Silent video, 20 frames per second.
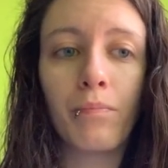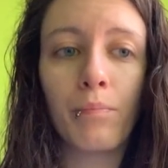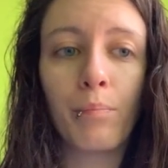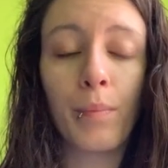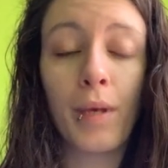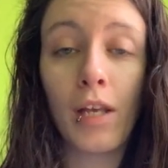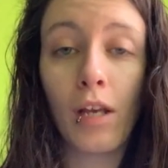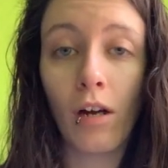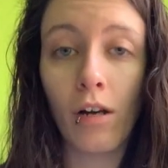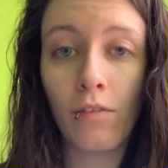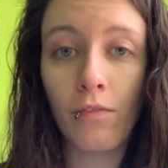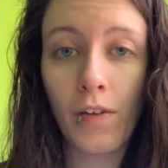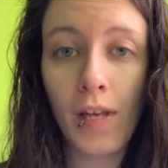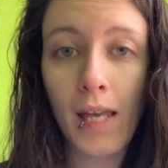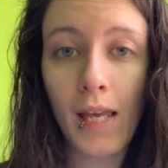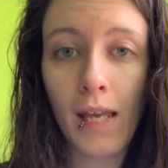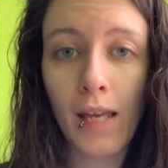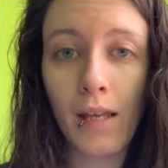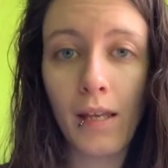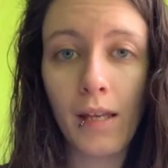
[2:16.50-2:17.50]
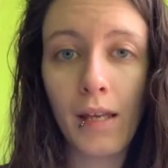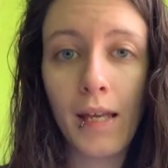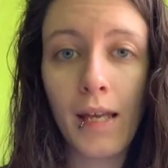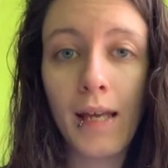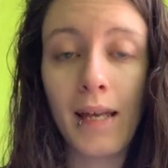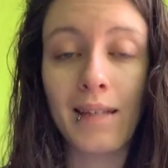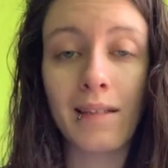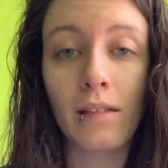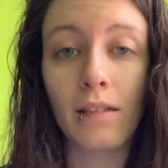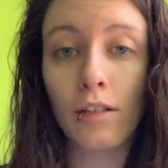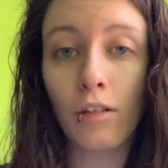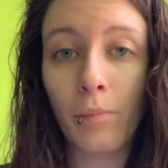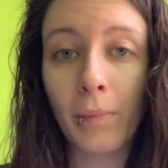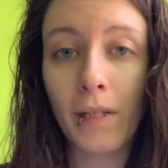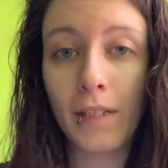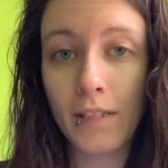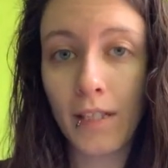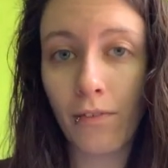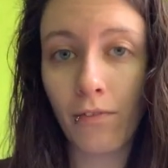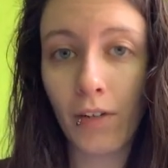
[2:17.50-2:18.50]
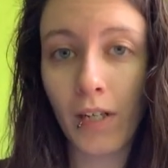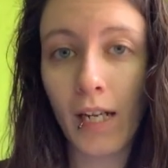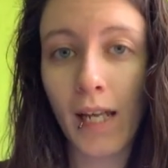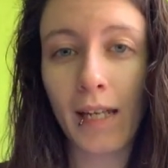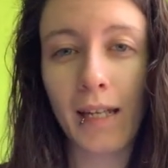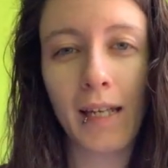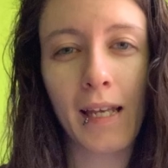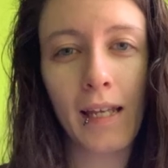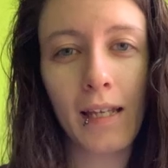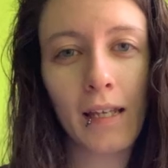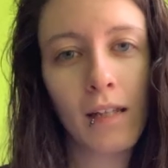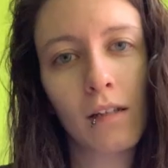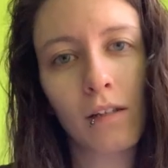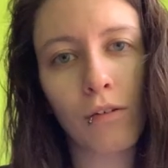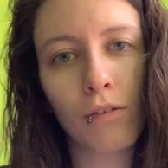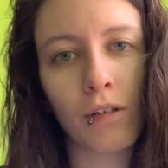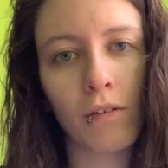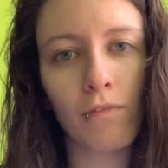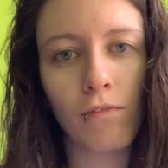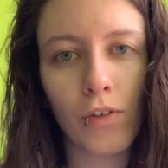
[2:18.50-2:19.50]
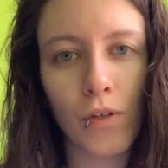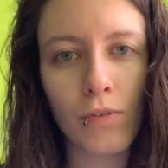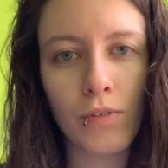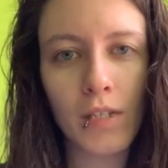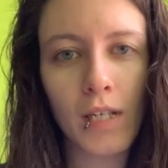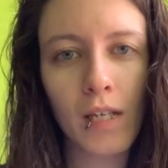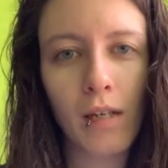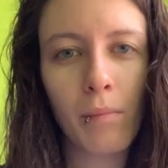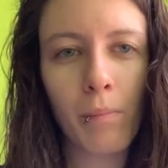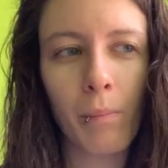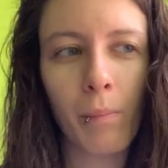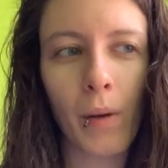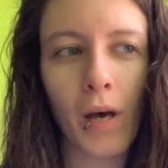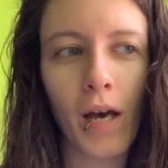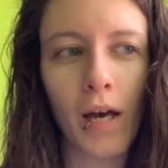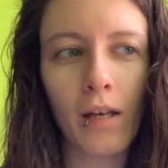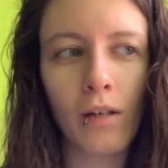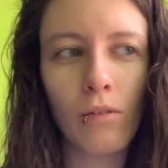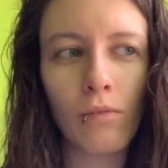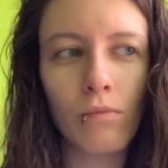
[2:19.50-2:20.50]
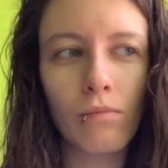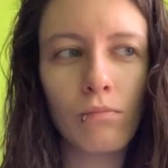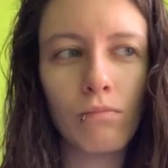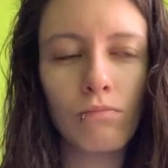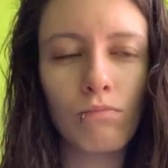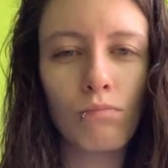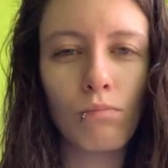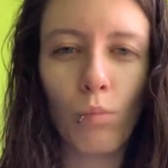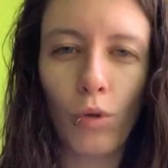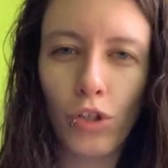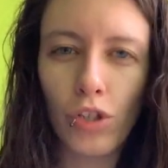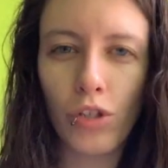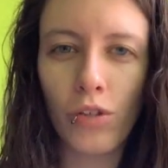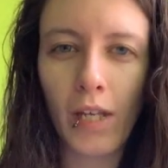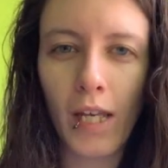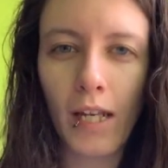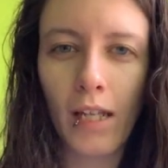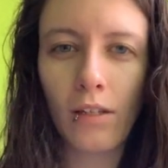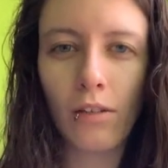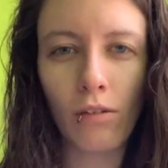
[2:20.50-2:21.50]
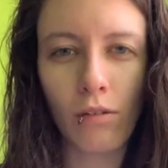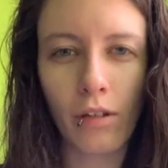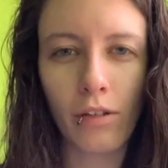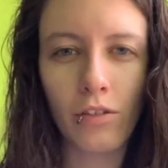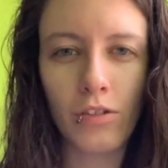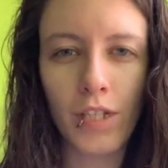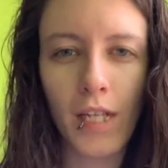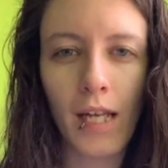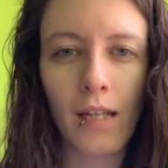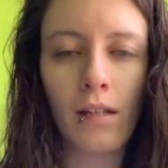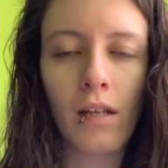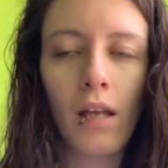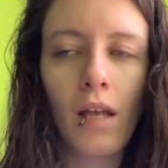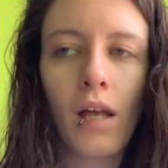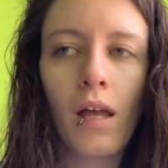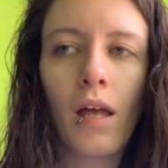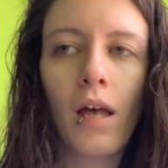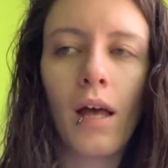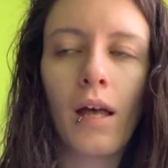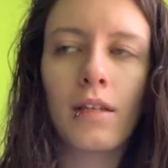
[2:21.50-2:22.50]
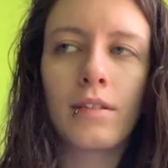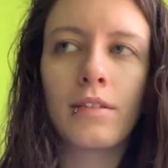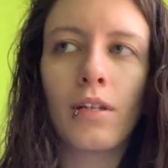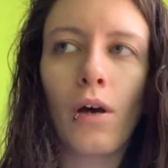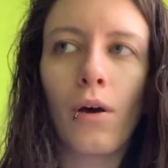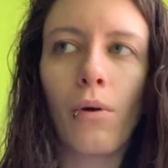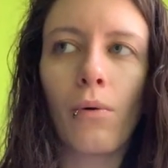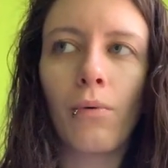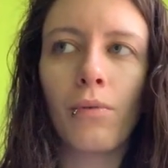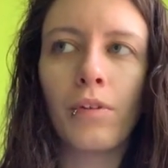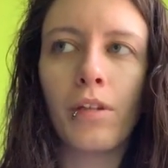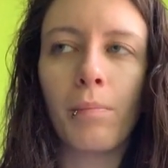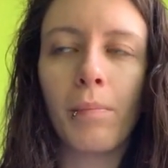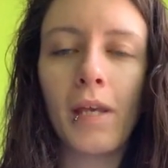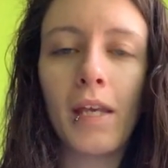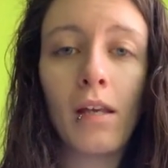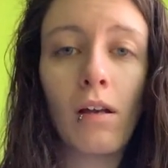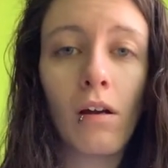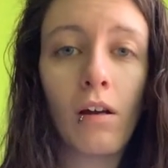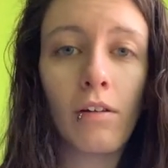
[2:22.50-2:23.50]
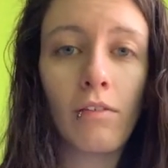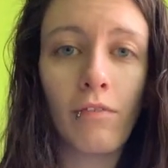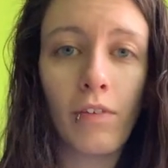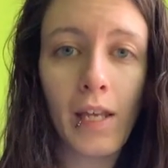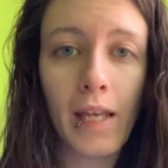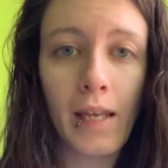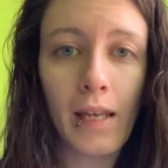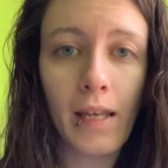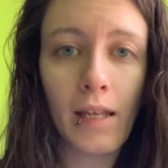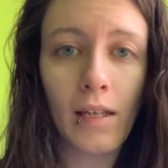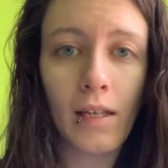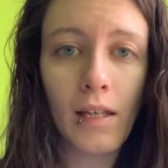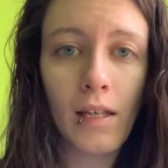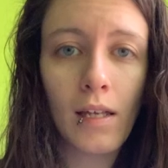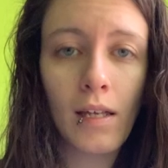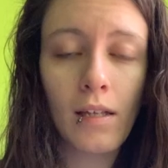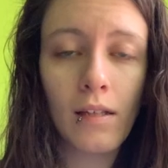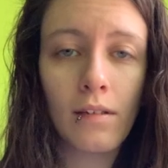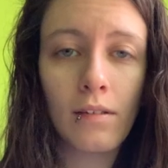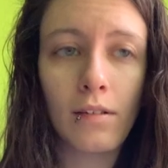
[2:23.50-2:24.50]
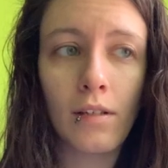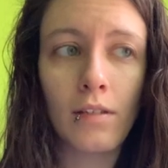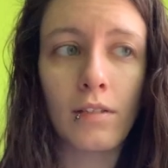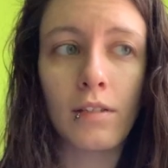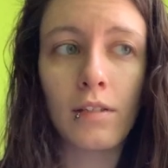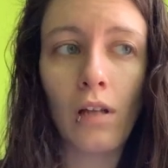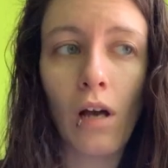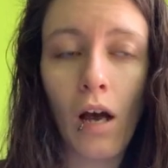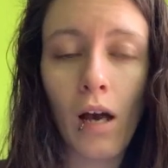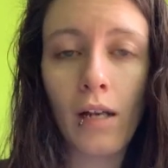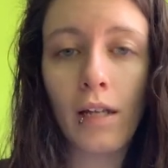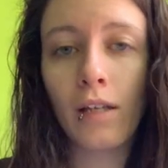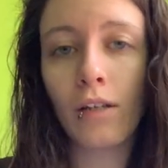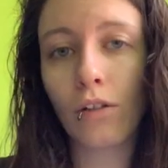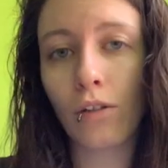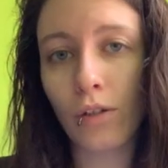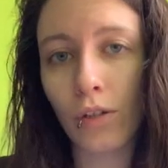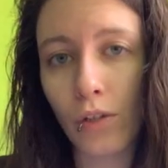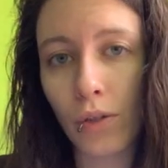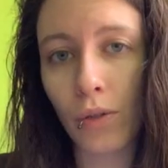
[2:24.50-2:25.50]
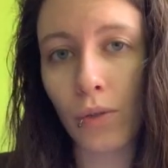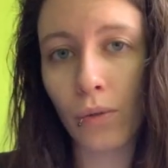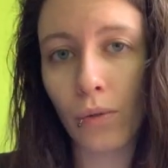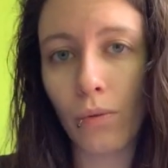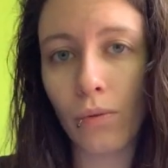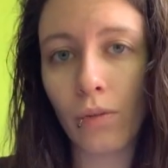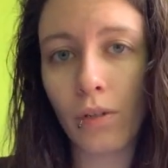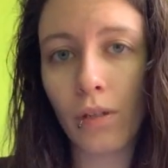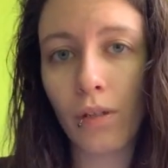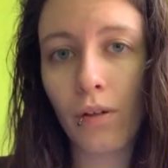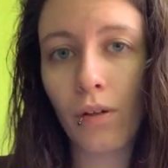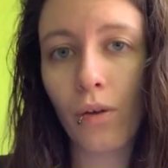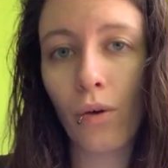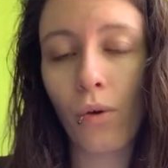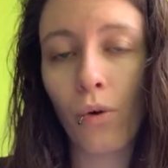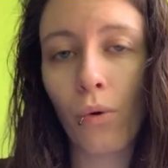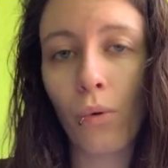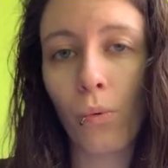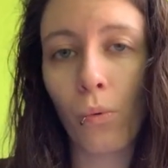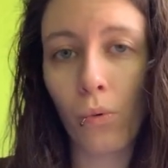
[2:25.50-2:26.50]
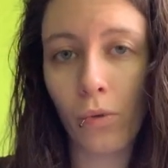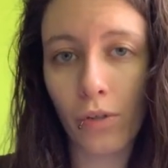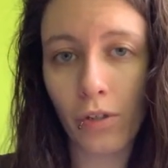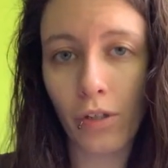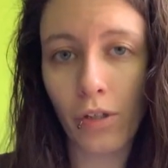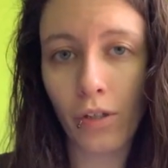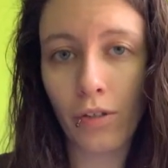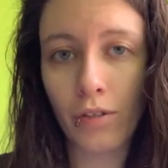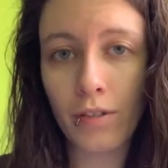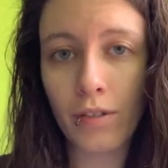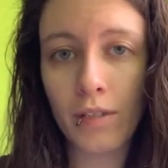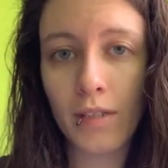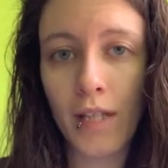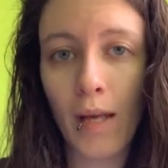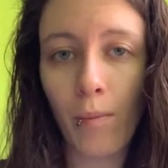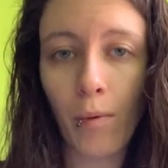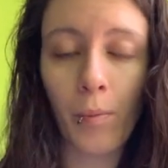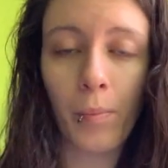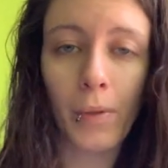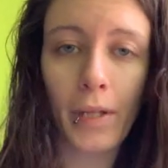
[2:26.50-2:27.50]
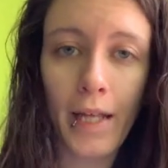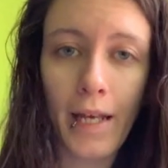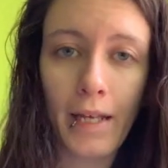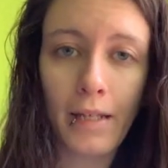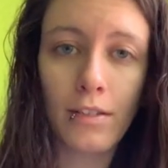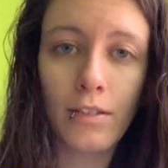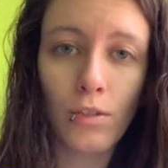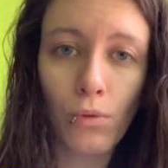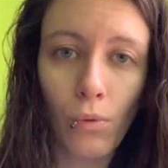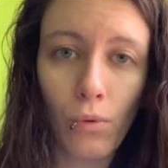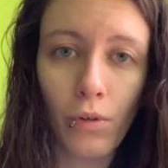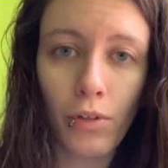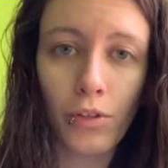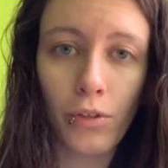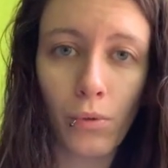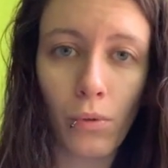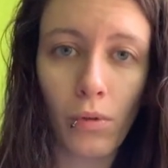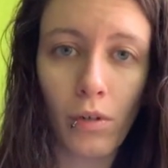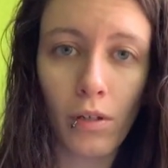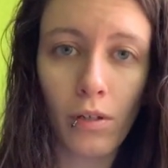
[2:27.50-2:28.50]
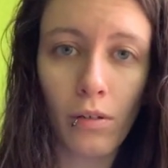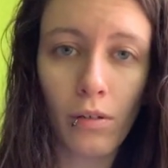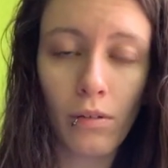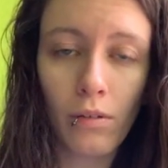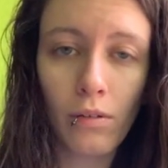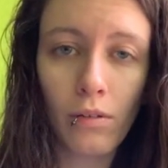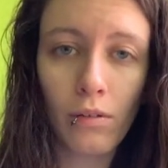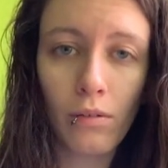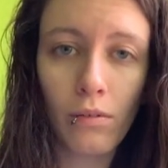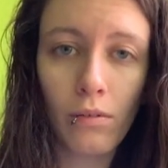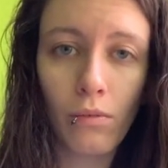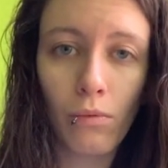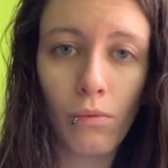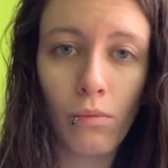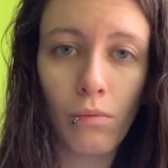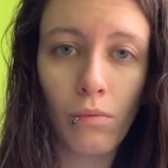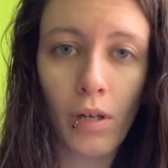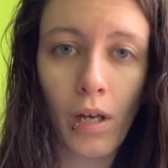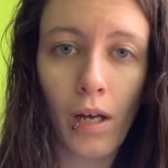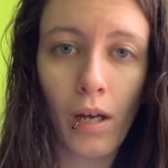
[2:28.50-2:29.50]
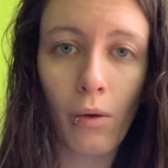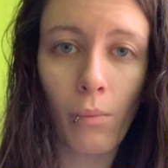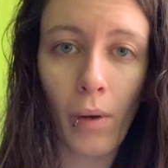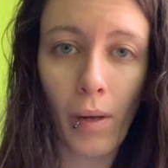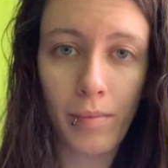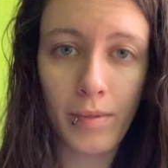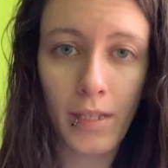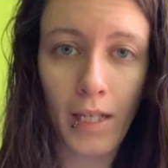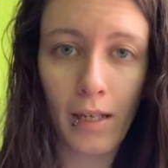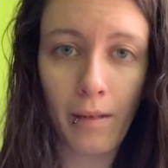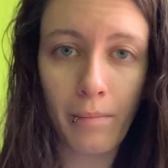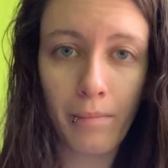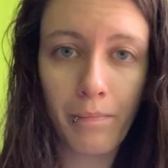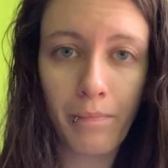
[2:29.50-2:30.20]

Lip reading: PRV is a little bit different and can get a little confusing, but once you get it, you'll understand. So the PRV does not include orders that were placed on your website.